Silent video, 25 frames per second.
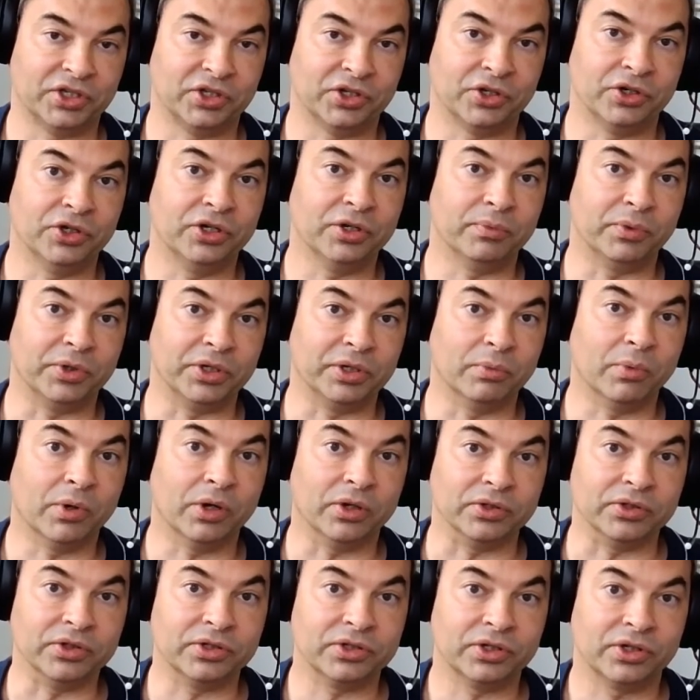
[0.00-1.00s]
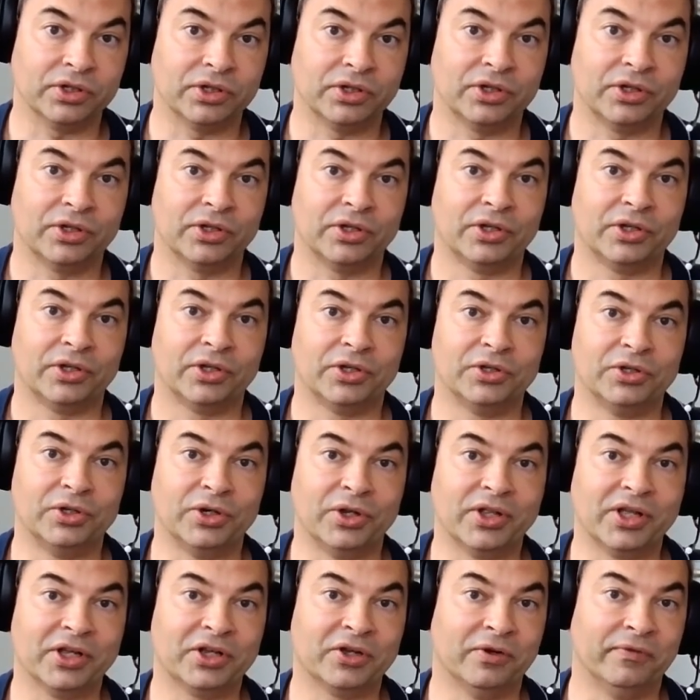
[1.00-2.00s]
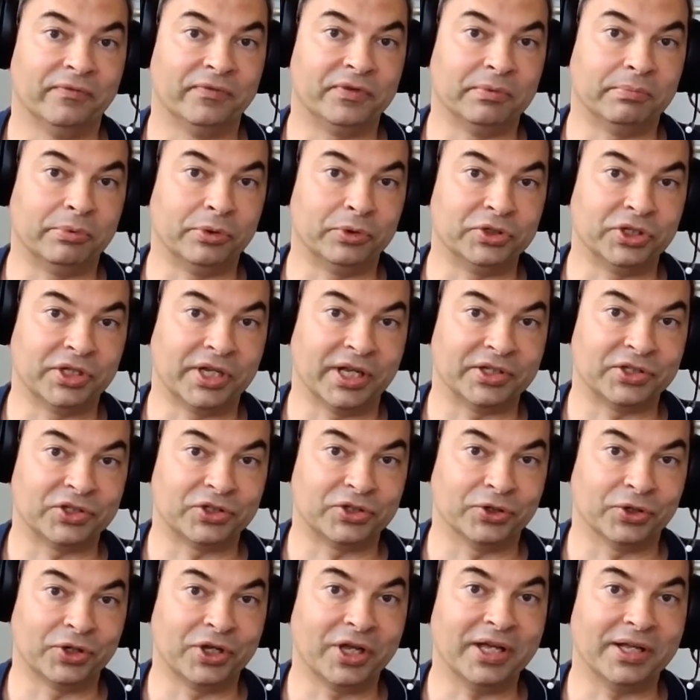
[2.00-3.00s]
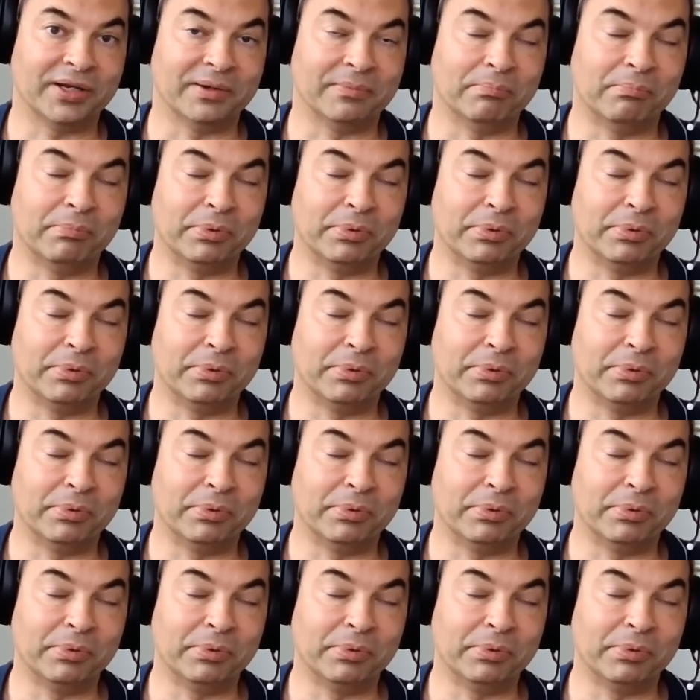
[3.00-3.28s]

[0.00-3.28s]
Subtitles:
you can do what you want, they're comfortable to get stuck in.